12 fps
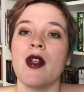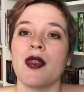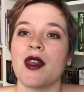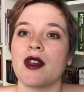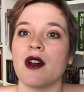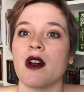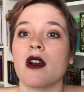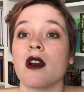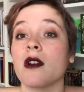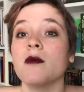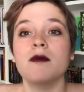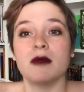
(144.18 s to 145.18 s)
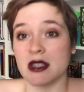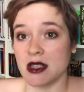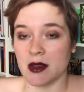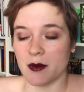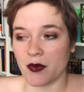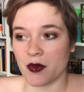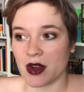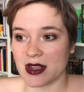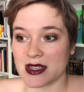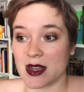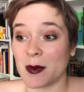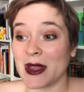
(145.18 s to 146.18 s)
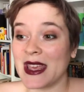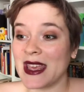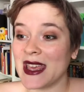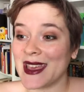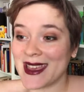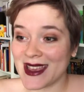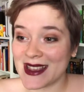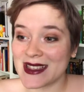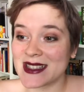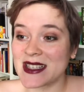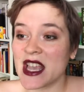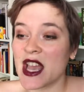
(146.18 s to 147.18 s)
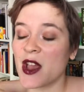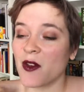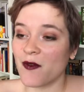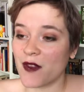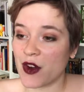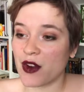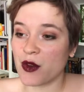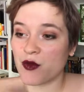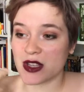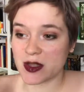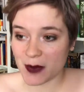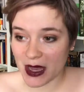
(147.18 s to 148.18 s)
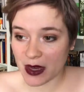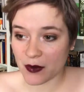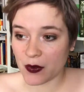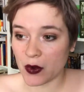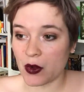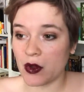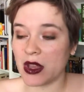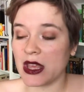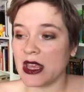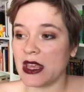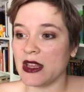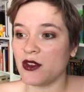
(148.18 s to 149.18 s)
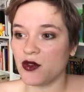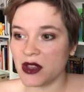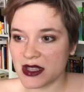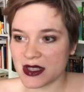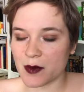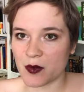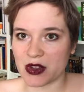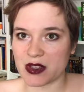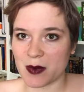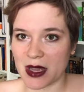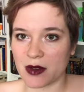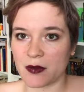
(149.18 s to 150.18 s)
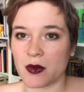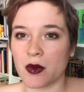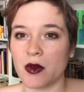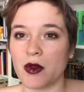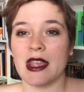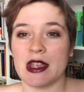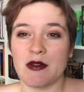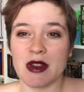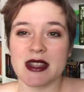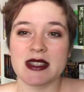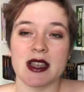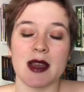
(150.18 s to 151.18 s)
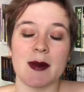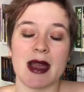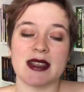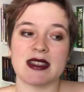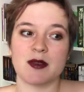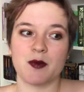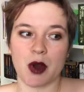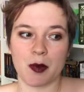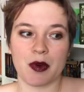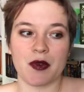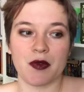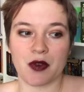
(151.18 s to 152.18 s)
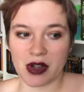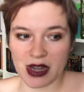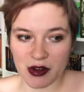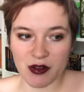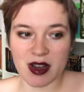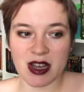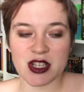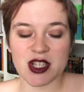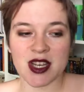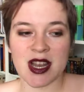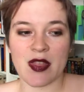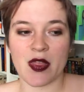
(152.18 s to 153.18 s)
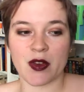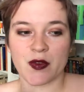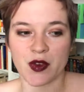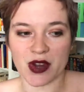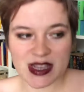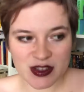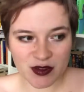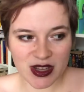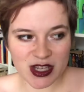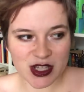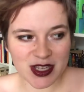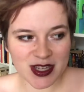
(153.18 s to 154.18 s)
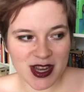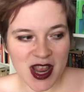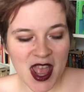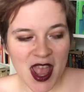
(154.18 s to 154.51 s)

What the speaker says: that are Muslim, for example, he is very respectful, he treats them respectful, he greets them as is proper for their religion and not for his religion.